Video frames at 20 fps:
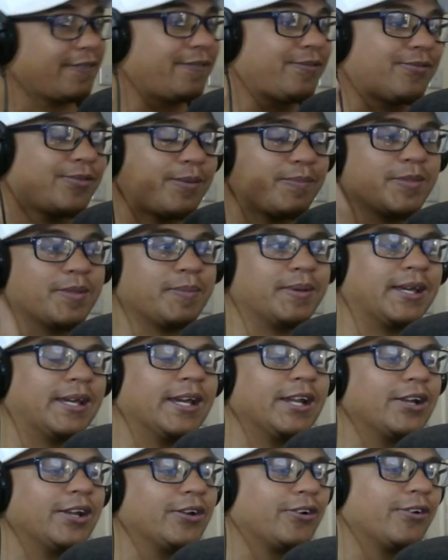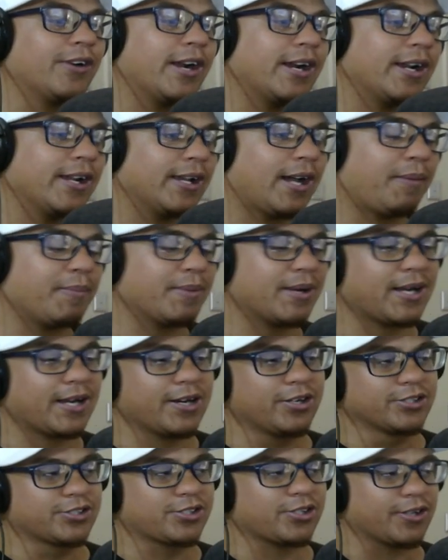from the beginning already, I mean, I
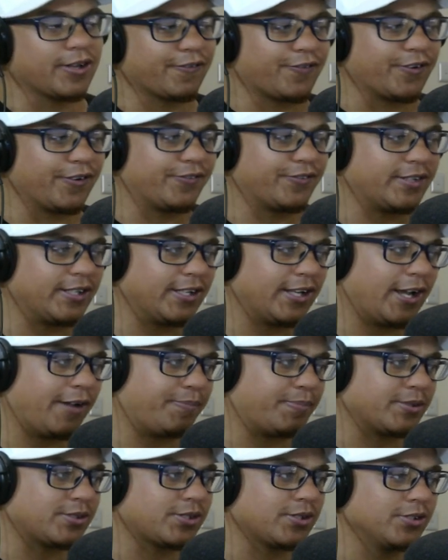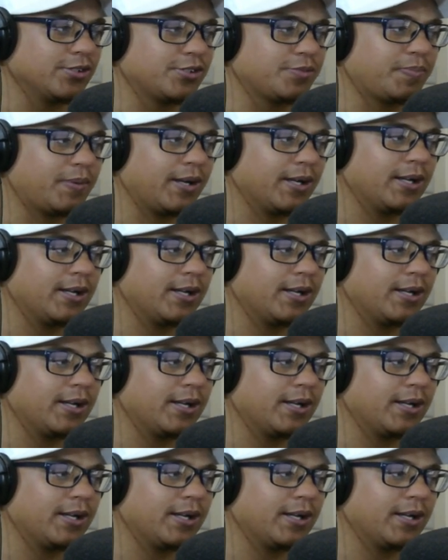know it's only 15 episodes, but